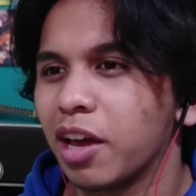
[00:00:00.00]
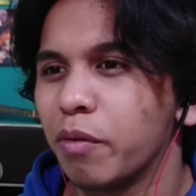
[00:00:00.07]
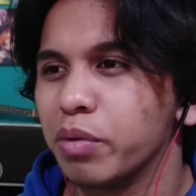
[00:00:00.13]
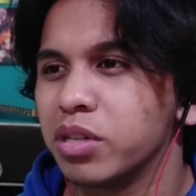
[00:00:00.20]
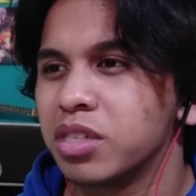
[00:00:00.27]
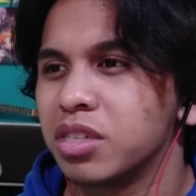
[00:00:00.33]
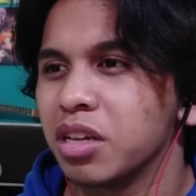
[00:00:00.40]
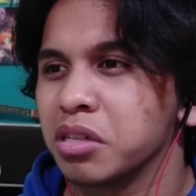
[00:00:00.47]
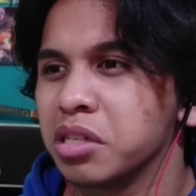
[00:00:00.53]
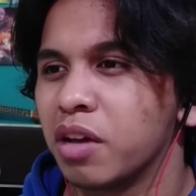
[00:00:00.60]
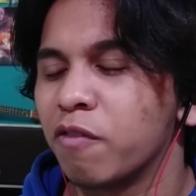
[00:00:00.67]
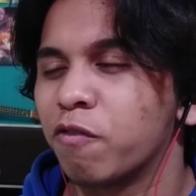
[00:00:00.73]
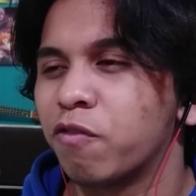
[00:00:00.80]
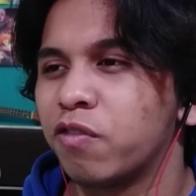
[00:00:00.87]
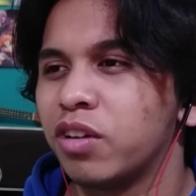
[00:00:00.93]
it was just,
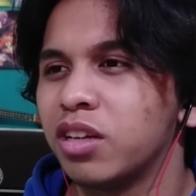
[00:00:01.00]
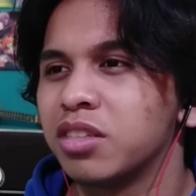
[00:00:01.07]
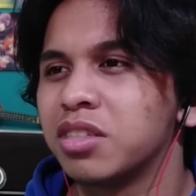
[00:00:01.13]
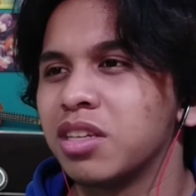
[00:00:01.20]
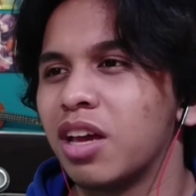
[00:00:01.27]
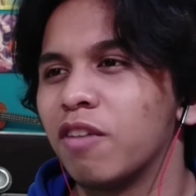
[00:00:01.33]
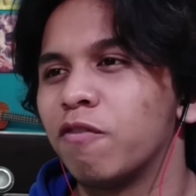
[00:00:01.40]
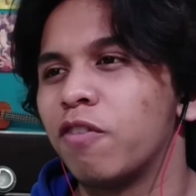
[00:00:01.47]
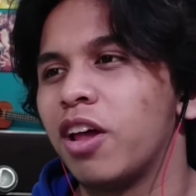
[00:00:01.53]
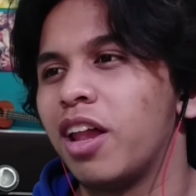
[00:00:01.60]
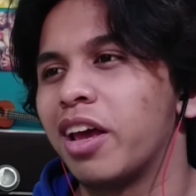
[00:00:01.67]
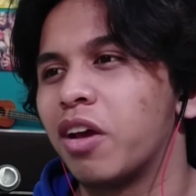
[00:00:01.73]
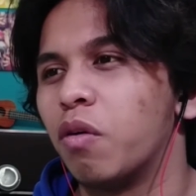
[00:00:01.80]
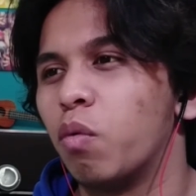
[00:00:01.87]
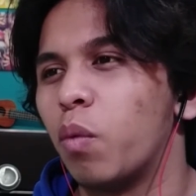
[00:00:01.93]
it felt
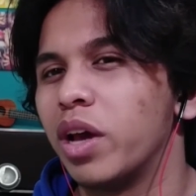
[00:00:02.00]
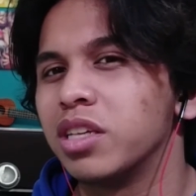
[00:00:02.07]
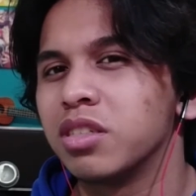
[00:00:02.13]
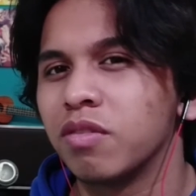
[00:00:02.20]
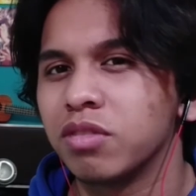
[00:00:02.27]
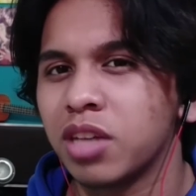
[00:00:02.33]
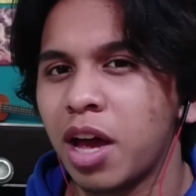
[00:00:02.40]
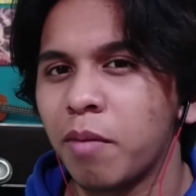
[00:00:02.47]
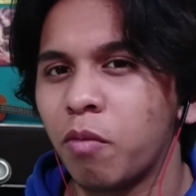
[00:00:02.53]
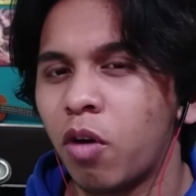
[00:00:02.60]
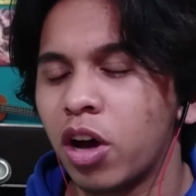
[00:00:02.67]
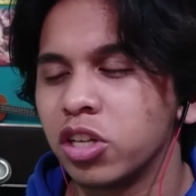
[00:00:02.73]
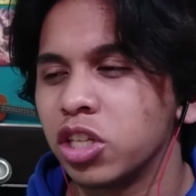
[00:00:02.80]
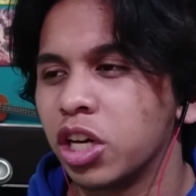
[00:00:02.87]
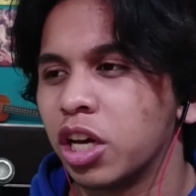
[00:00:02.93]
like a waste of time
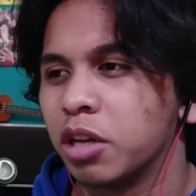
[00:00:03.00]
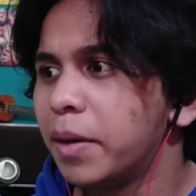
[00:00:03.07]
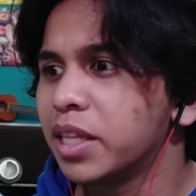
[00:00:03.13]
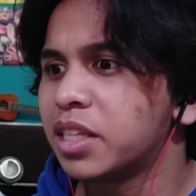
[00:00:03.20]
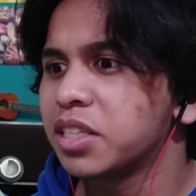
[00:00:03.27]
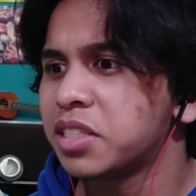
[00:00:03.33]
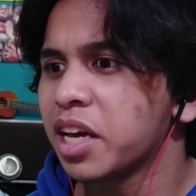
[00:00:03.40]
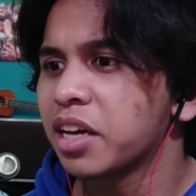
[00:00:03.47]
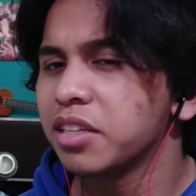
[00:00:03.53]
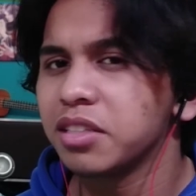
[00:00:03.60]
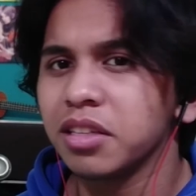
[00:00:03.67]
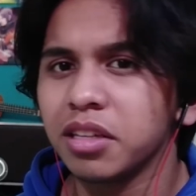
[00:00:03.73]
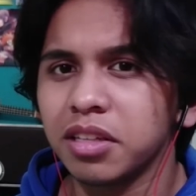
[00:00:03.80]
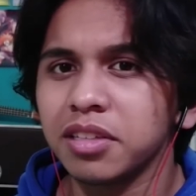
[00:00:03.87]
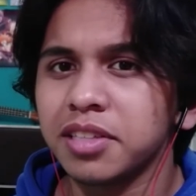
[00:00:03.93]
watching it. But the
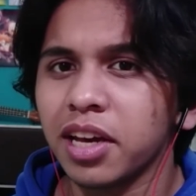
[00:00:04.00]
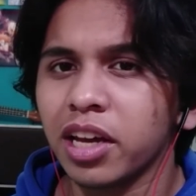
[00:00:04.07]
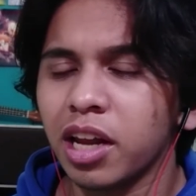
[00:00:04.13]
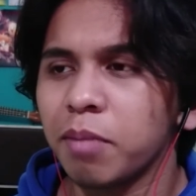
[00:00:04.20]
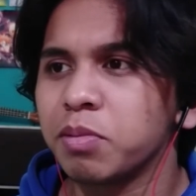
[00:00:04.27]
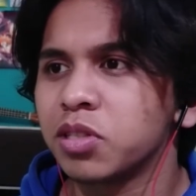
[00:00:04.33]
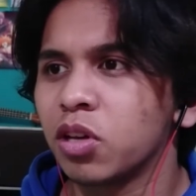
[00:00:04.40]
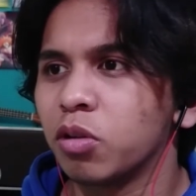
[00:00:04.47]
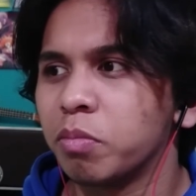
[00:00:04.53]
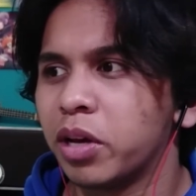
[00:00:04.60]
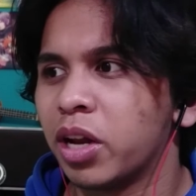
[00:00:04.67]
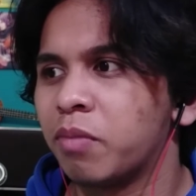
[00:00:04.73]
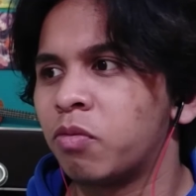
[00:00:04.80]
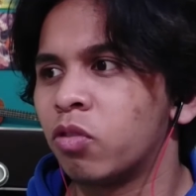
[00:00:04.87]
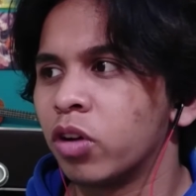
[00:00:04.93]
second episode
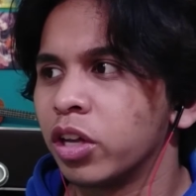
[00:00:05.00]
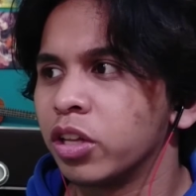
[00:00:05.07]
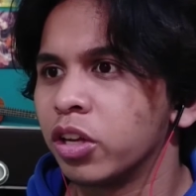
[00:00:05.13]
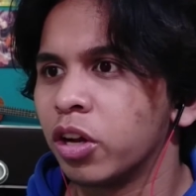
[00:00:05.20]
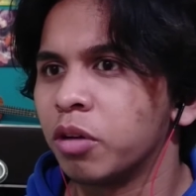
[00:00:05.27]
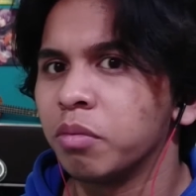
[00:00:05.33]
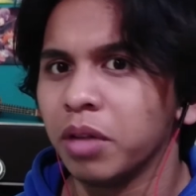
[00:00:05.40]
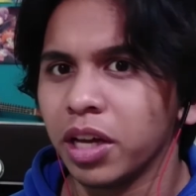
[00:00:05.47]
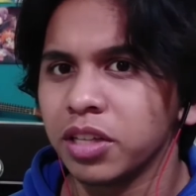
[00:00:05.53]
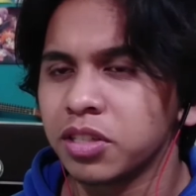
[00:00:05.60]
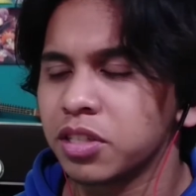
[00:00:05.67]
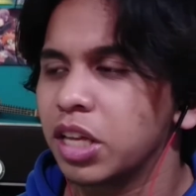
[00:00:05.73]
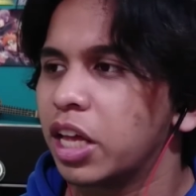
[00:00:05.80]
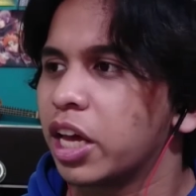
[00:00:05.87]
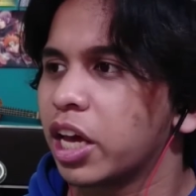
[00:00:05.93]
made up for it, you know?
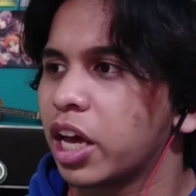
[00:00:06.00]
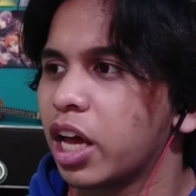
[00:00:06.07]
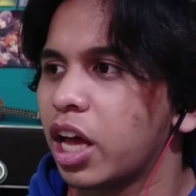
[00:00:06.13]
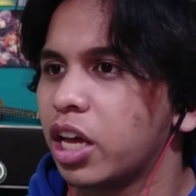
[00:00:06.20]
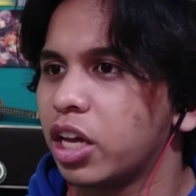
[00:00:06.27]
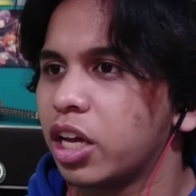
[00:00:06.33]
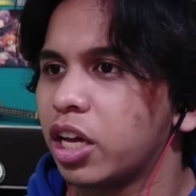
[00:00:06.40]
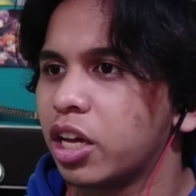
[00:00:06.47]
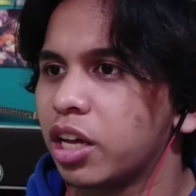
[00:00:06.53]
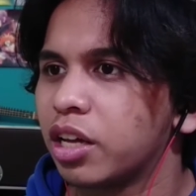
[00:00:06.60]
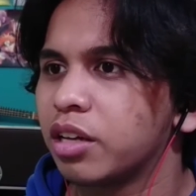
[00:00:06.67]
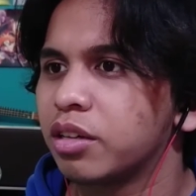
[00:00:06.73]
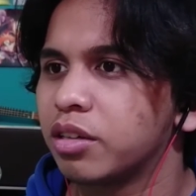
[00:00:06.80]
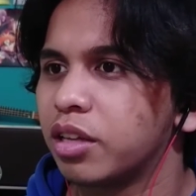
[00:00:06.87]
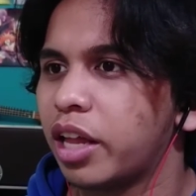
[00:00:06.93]
It's like, yeah,
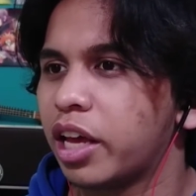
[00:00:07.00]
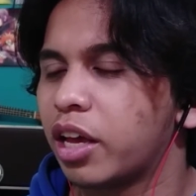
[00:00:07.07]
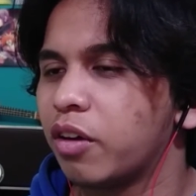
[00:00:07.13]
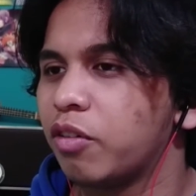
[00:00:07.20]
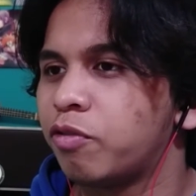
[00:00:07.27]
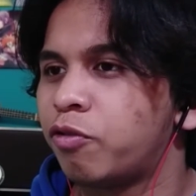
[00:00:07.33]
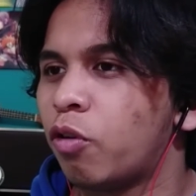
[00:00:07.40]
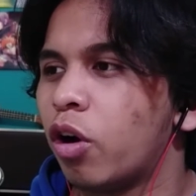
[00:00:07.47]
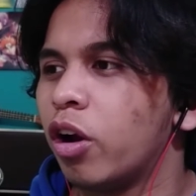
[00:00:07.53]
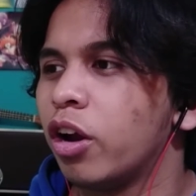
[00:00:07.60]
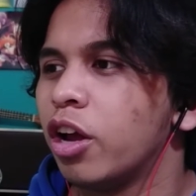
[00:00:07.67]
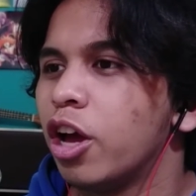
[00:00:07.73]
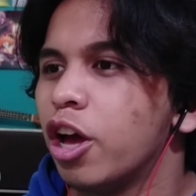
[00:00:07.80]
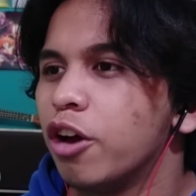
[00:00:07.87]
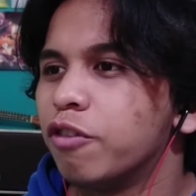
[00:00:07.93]
like
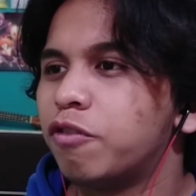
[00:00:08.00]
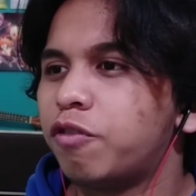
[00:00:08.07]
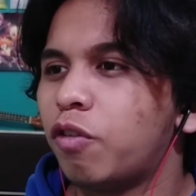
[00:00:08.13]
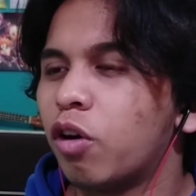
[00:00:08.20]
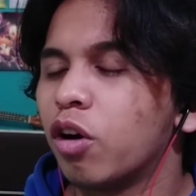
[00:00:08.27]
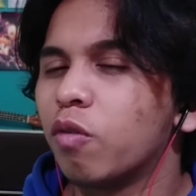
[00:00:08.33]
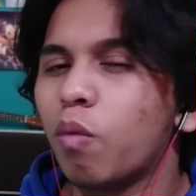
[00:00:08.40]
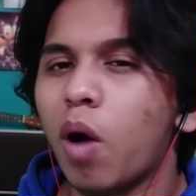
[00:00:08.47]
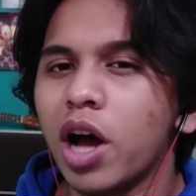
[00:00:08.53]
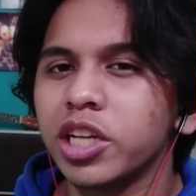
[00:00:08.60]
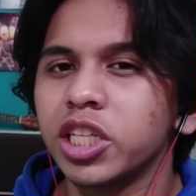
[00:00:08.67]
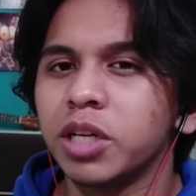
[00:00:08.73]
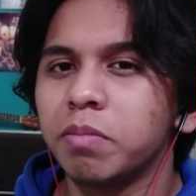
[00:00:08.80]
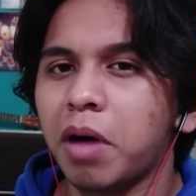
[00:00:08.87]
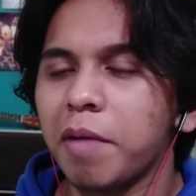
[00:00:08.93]
for
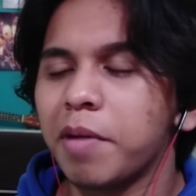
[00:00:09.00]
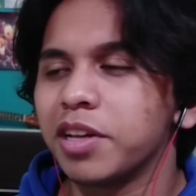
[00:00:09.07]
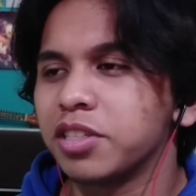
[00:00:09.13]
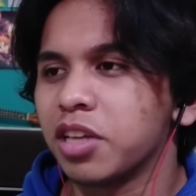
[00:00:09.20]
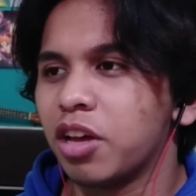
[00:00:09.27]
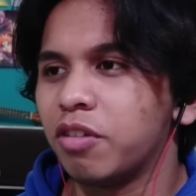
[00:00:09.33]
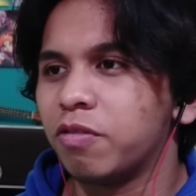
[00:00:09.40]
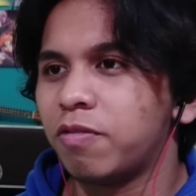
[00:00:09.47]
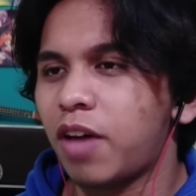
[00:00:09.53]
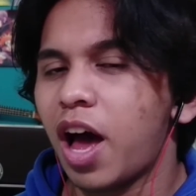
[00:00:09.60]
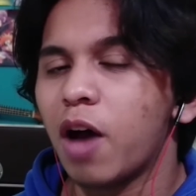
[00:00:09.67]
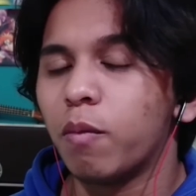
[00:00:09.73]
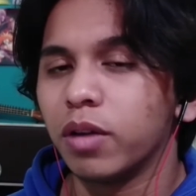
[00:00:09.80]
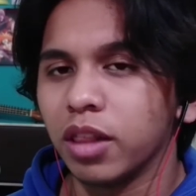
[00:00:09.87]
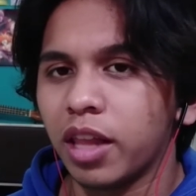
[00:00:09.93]
watching by myself,
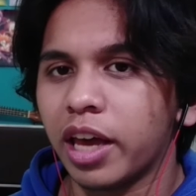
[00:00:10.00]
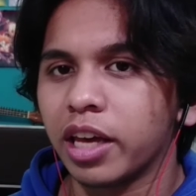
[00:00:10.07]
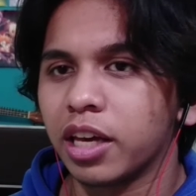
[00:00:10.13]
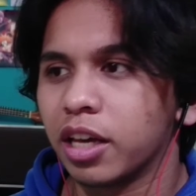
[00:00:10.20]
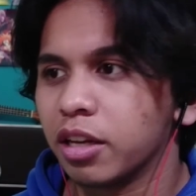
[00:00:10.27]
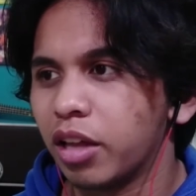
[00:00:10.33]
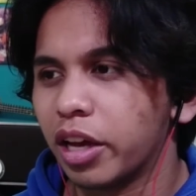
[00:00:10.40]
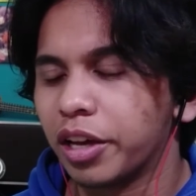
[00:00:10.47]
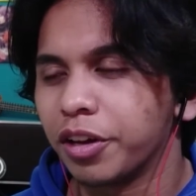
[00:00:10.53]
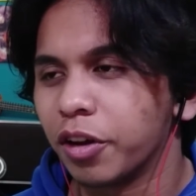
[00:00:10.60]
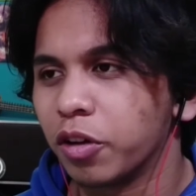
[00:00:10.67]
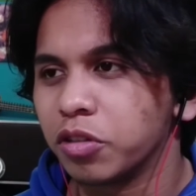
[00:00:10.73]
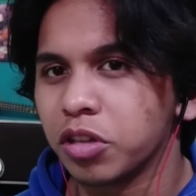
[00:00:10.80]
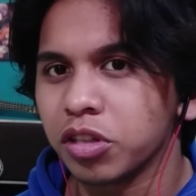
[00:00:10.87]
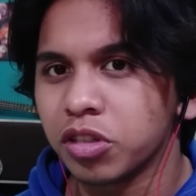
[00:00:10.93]
I would like it, like, you
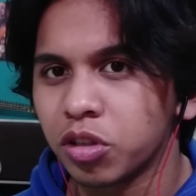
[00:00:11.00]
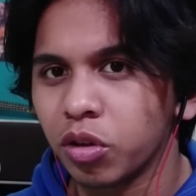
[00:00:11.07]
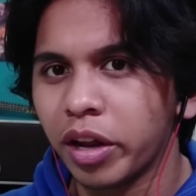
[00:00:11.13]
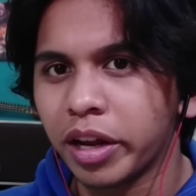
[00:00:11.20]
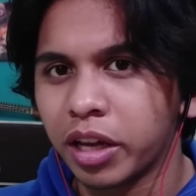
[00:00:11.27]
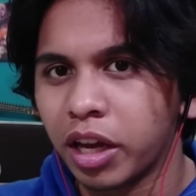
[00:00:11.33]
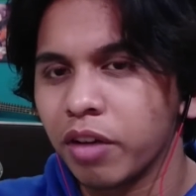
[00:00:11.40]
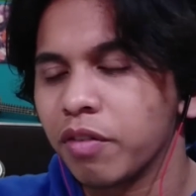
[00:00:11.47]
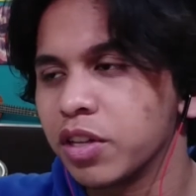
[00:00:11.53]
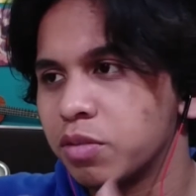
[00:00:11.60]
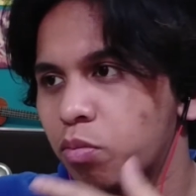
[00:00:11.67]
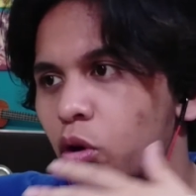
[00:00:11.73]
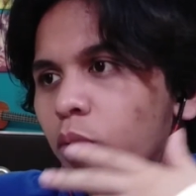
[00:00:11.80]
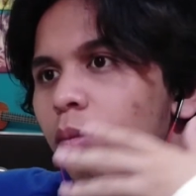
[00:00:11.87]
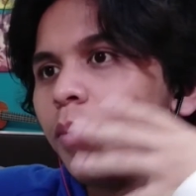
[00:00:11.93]
know, just to like give
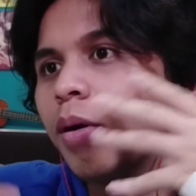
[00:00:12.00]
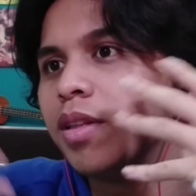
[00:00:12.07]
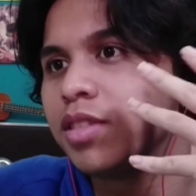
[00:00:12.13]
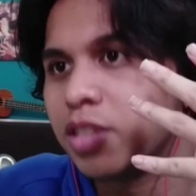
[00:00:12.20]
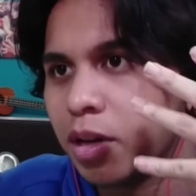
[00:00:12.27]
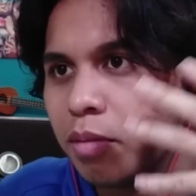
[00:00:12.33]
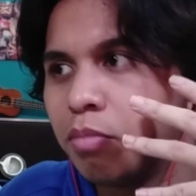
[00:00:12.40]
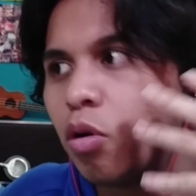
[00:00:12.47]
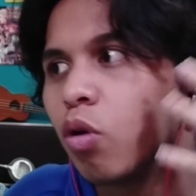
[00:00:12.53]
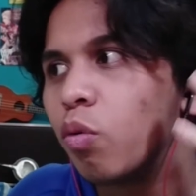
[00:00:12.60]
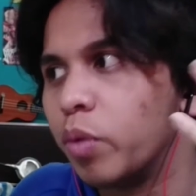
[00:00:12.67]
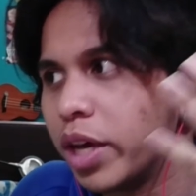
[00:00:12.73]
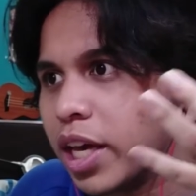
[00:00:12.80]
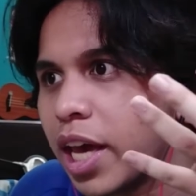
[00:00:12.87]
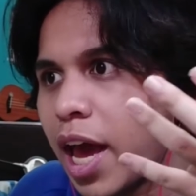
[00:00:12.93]
us more momentum, more
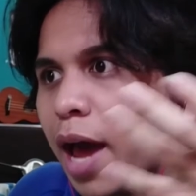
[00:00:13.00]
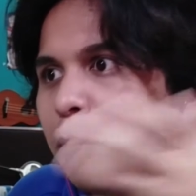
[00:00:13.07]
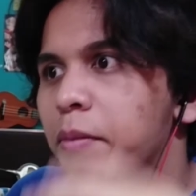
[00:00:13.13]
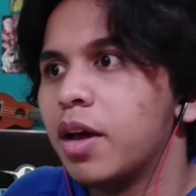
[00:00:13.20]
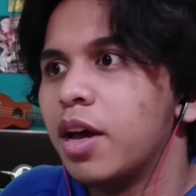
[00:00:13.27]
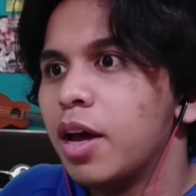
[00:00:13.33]
recap.